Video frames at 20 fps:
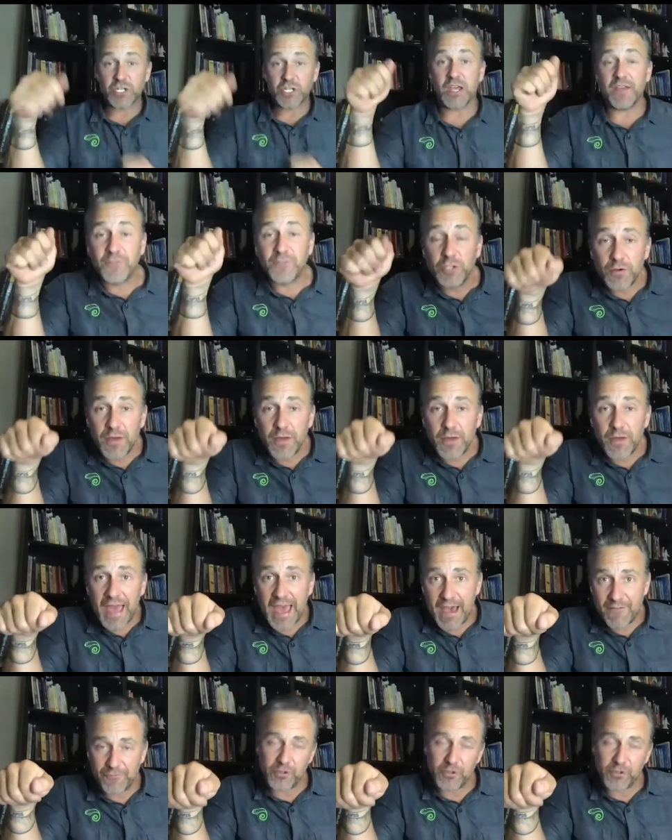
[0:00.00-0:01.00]
if you
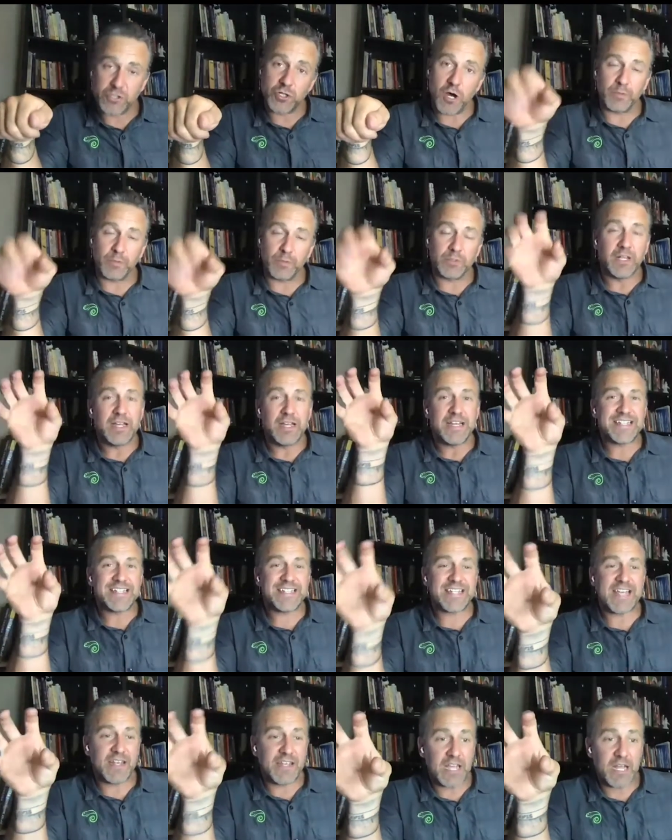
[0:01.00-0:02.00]
have, for example,
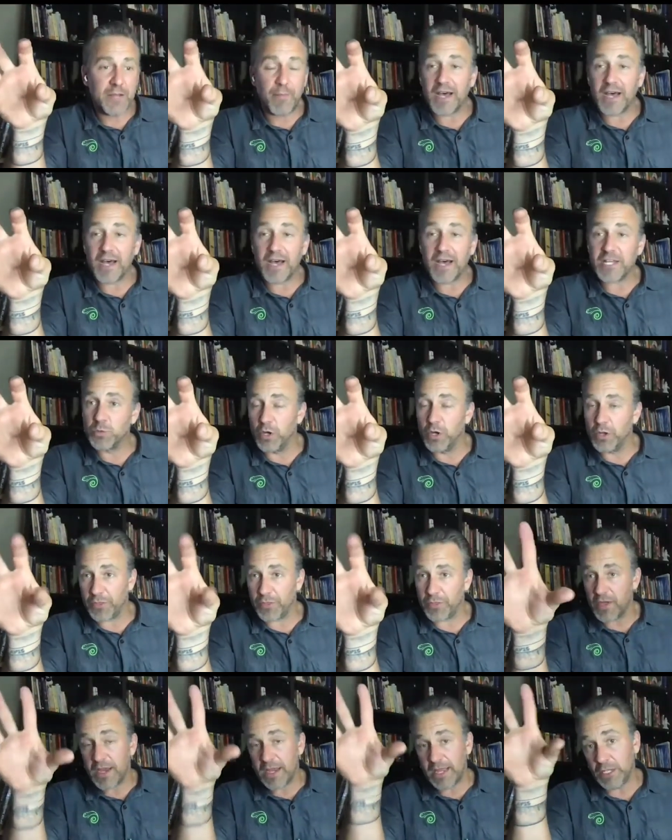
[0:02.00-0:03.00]
10 gigabytes
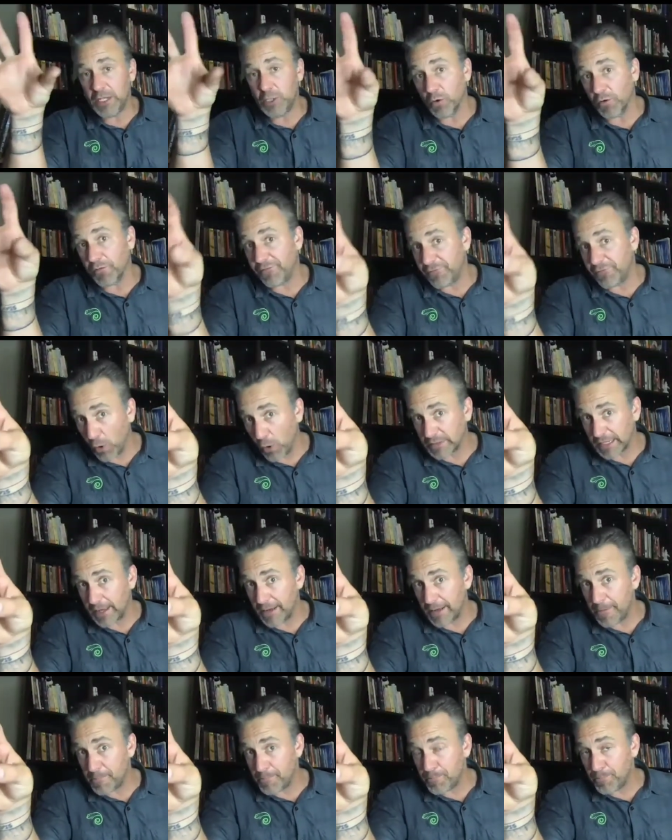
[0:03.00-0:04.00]
worth in your
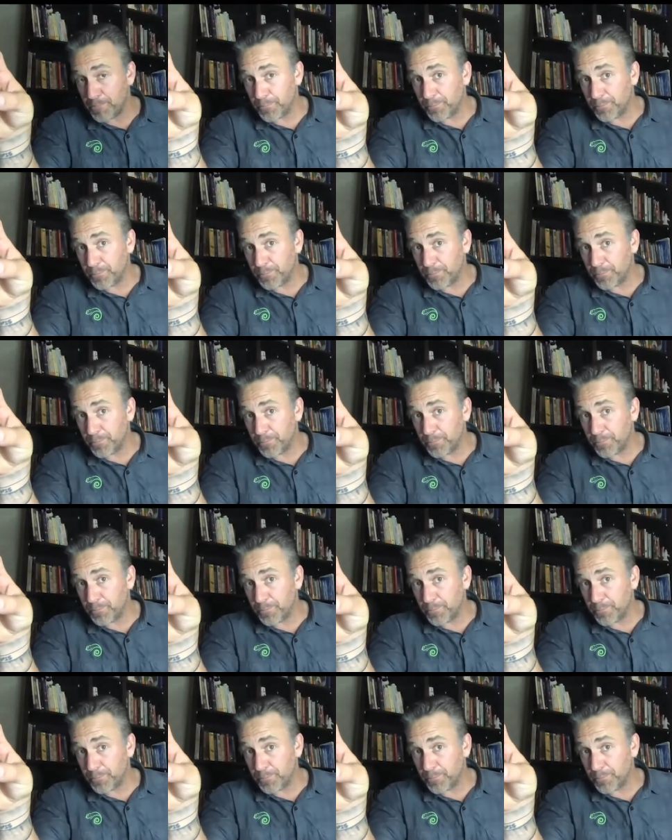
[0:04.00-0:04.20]
folder,